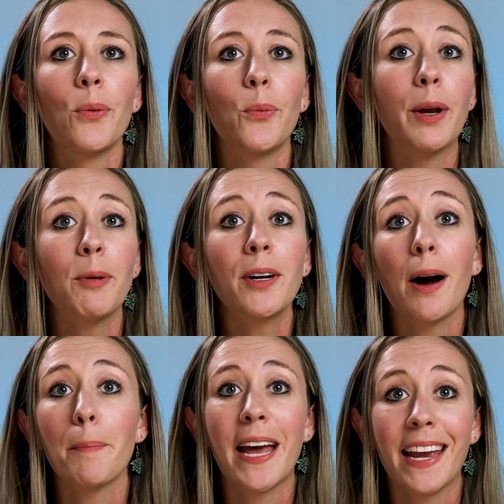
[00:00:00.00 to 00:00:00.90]
We were
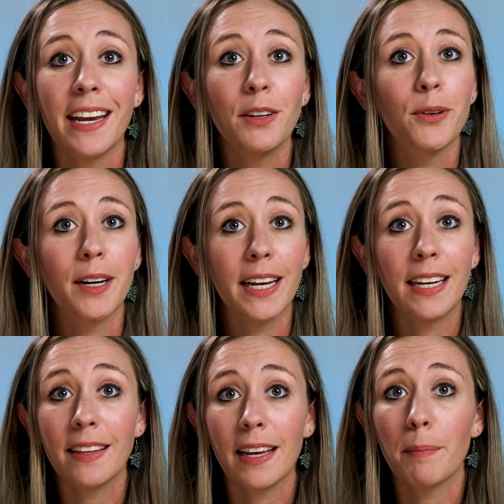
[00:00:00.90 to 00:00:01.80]
not paid or
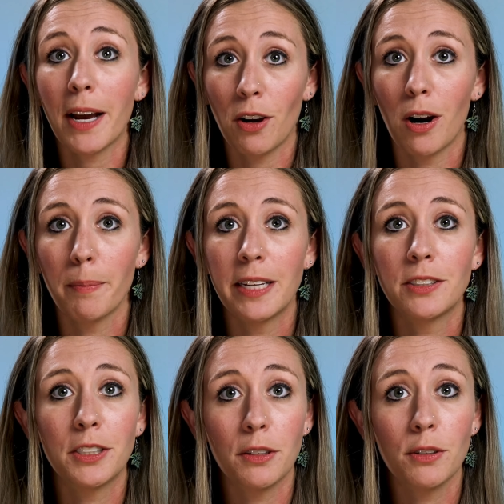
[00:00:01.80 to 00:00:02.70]
anything by Garmin
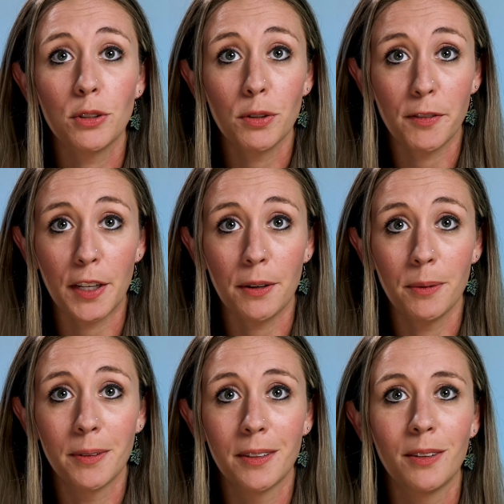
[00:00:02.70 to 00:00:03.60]
to do this review.
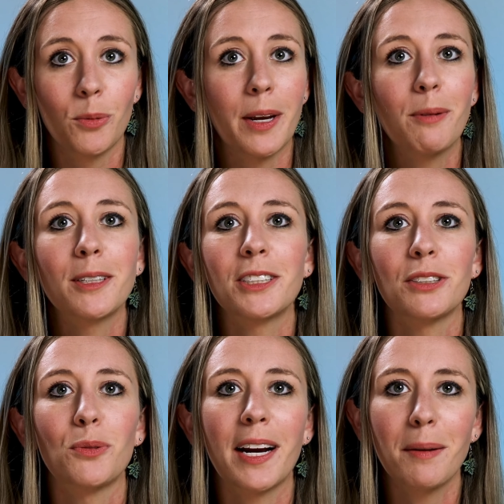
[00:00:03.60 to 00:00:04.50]
We were
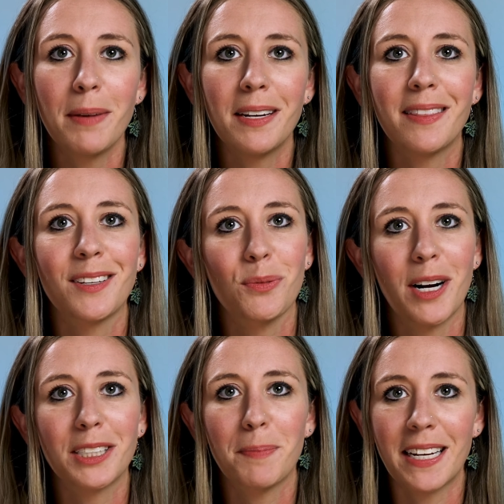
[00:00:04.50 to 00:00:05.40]
just recommended this
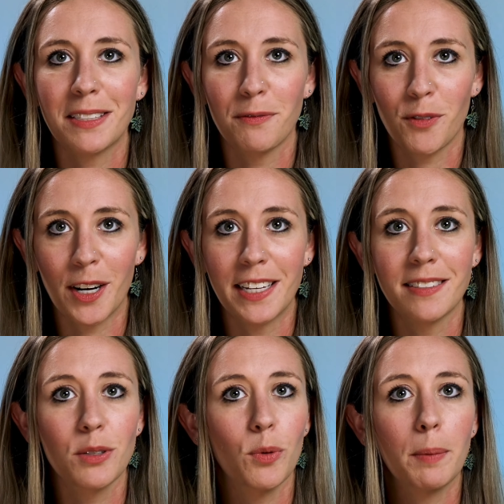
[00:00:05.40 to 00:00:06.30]
watch by some
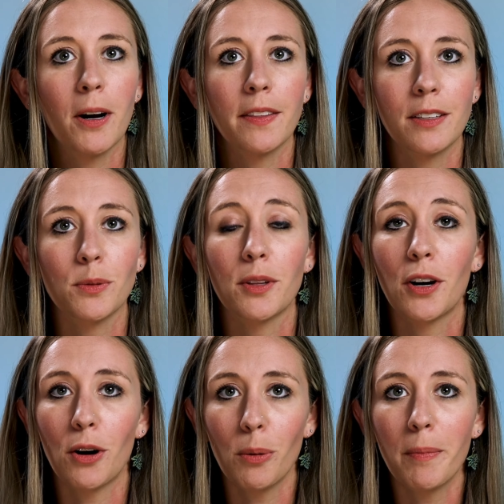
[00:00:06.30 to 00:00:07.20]
friends. We bought this with
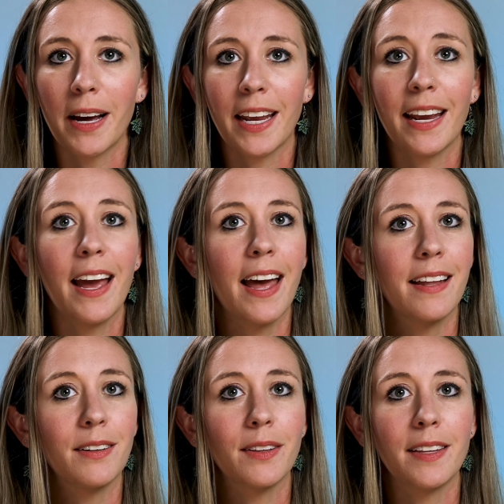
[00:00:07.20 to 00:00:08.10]
our own money,
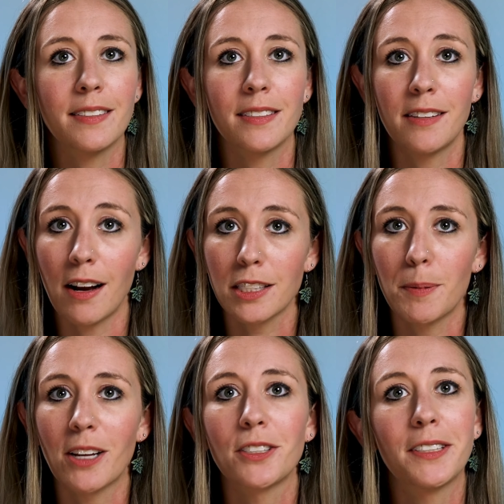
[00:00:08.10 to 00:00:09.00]
and this is not
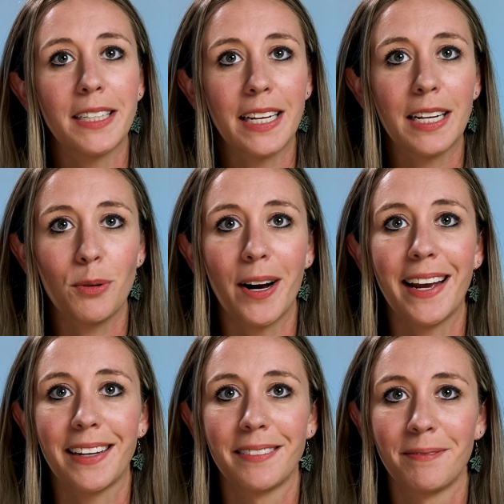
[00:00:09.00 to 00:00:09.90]
sponsored in any way.